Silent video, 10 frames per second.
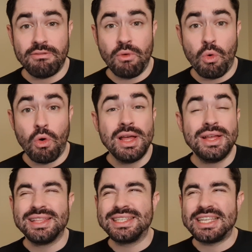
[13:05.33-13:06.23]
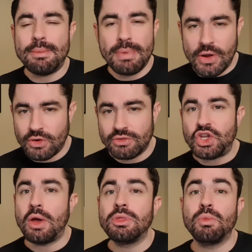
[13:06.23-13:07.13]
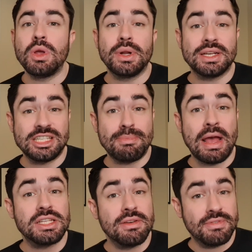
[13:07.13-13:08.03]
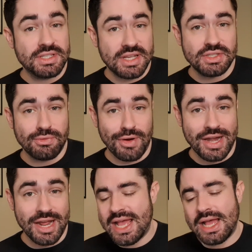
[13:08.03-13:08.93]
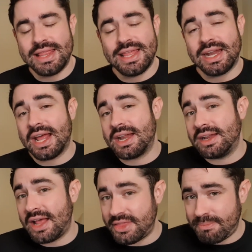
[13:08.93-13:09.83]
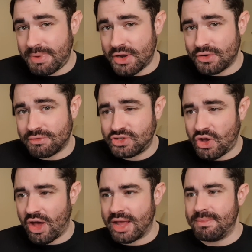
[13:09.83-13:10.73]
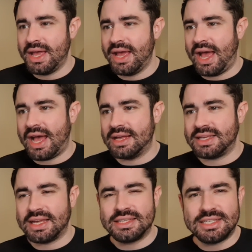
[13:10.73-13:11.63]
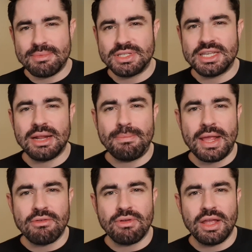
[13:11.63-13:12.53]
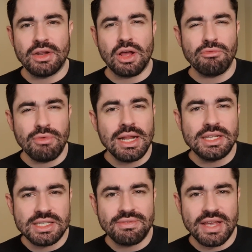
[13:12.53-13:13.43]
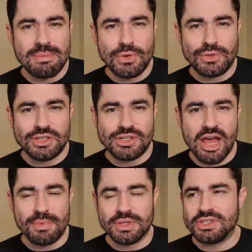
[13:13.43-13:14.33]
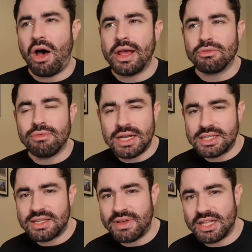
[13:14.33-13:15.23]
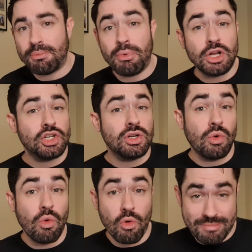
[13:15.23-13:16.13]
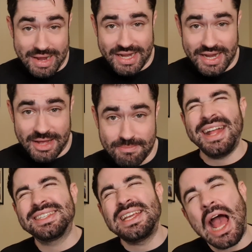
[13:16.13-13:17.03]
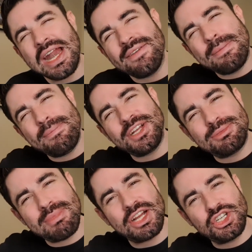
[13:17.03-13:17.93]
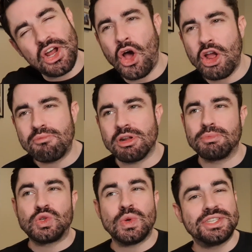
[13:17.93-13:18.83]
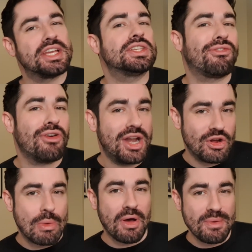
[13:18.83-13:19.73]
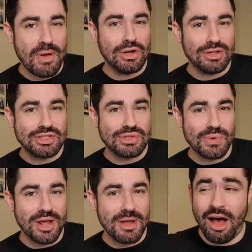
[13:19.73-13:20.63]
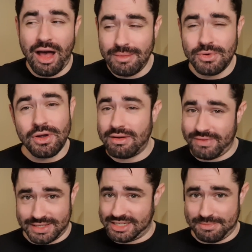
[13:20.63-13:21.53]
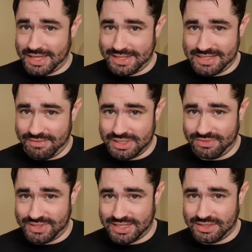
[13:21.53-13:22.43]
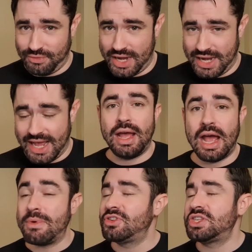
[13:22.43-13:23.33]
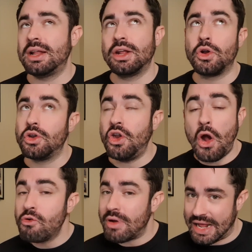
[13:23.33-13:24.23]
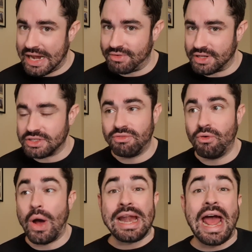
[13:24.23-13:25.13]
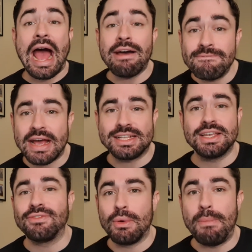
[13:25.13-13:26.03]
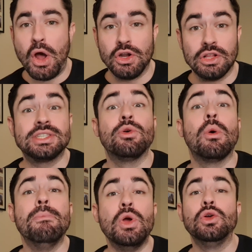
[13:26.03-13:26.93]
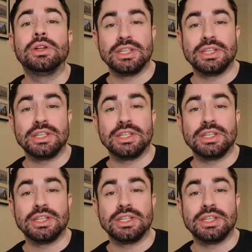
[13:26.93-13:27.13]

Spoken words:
for the same period of time that we would expect for schizophrenia, and then another period of time has exhibited a period of really severe mood disturbance, either really severe depression or mania. It's kind of a mishmash and a hybrid between schizophrenia and bipolar disorder. I'm not convinced about this evidence for schizophrenia, and we've certainly got no real evidence for an affective components, there were mood